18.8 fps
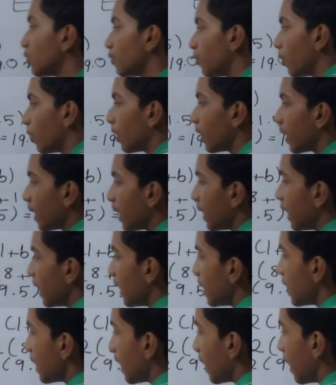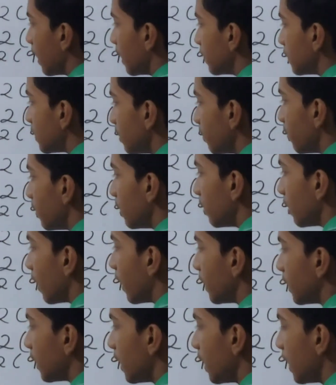So for area, I'll simply
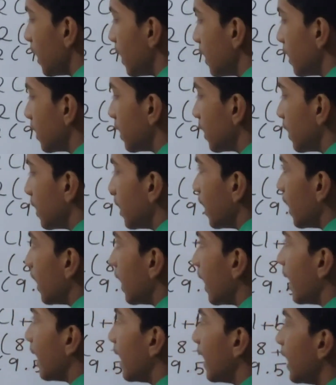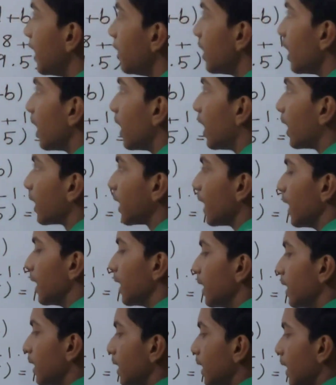write A here. Area again,
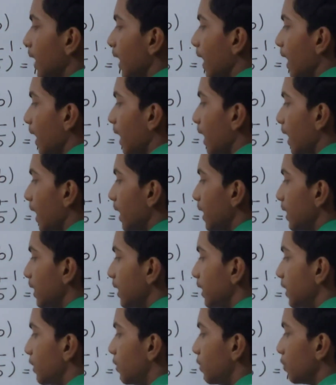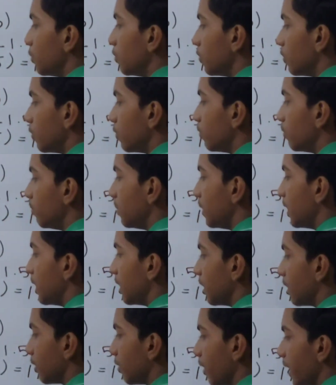L into
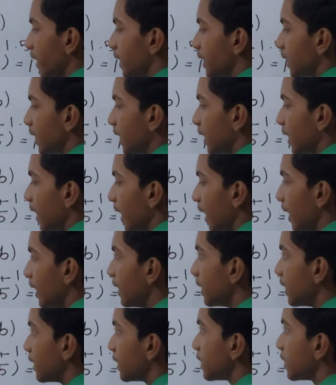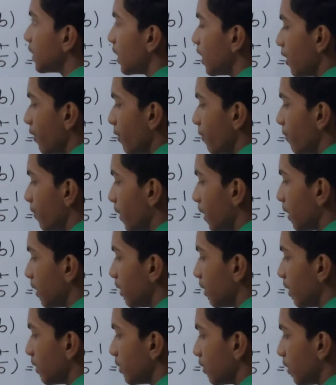B, right? L is
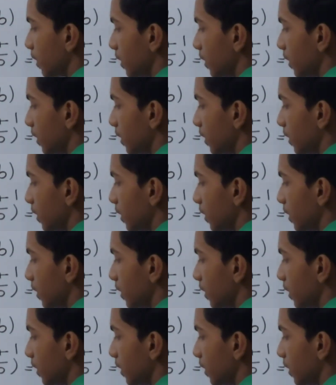8,